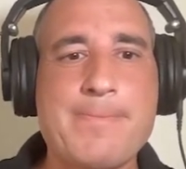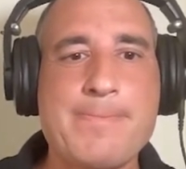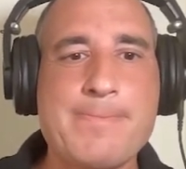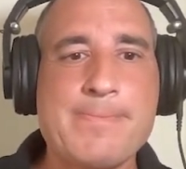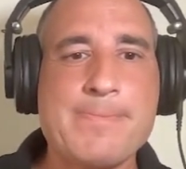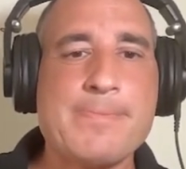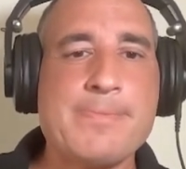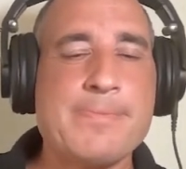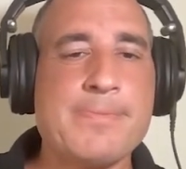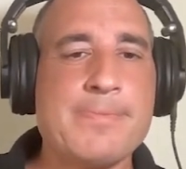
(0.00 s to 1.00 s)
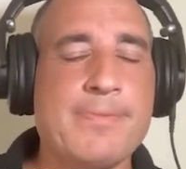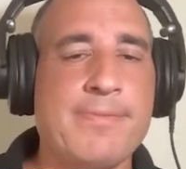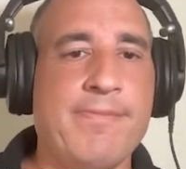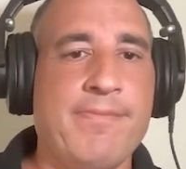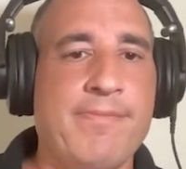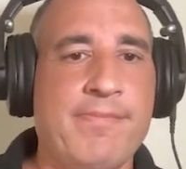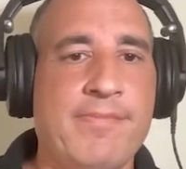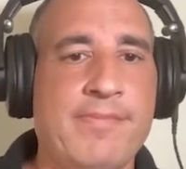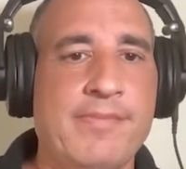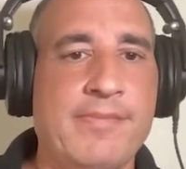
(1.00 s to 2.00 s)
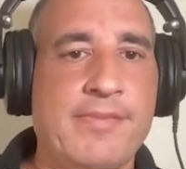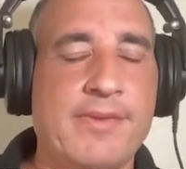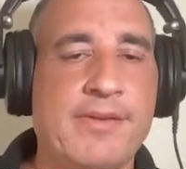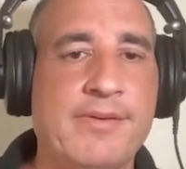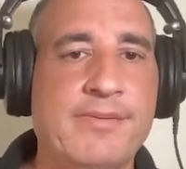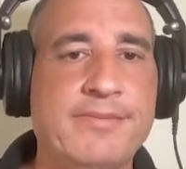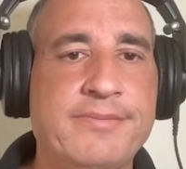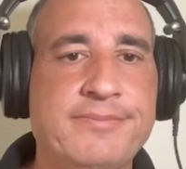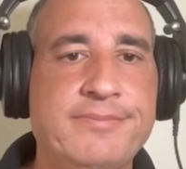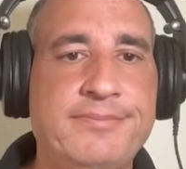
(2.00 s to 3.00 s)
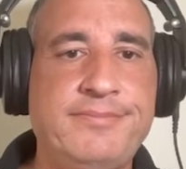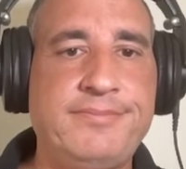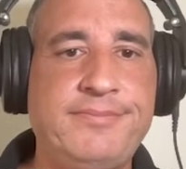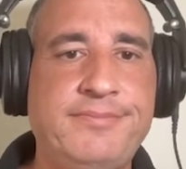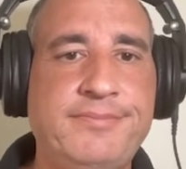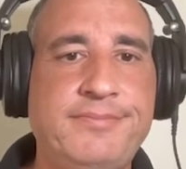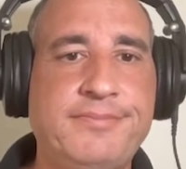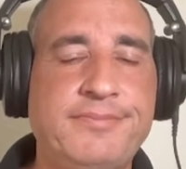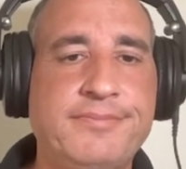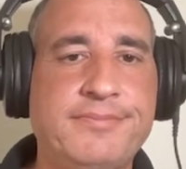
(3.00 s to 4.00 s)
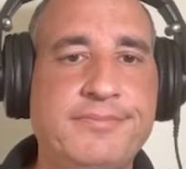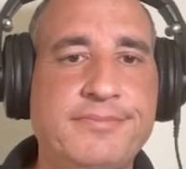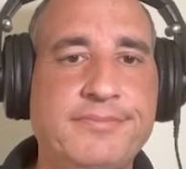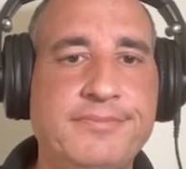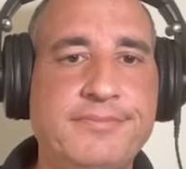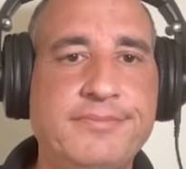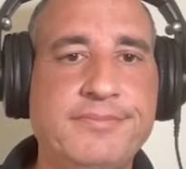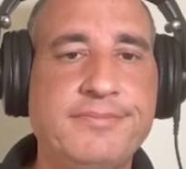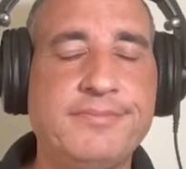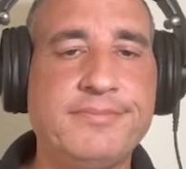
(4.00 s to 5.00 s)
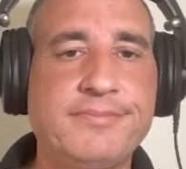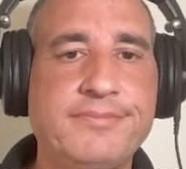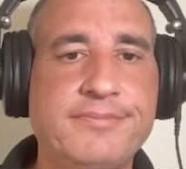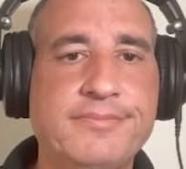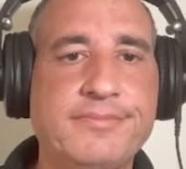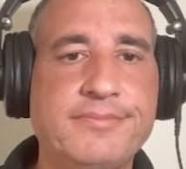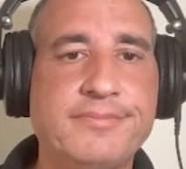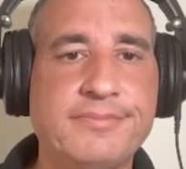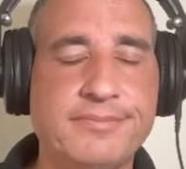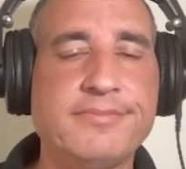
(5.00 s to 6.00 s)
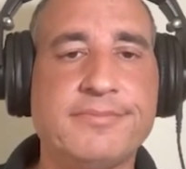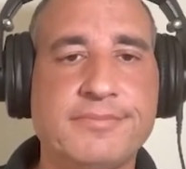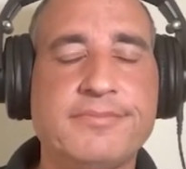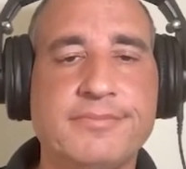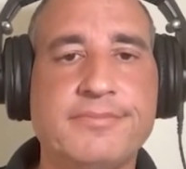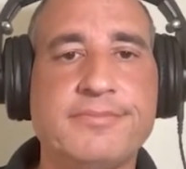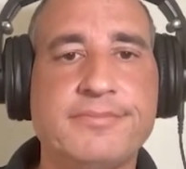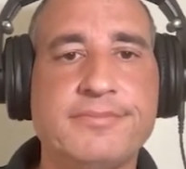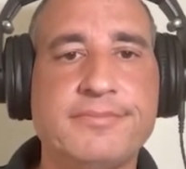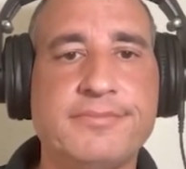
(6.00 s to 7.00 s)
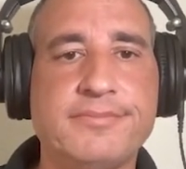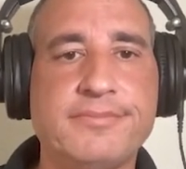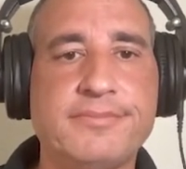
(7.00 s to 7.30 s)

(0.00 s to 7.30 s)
(not speaking)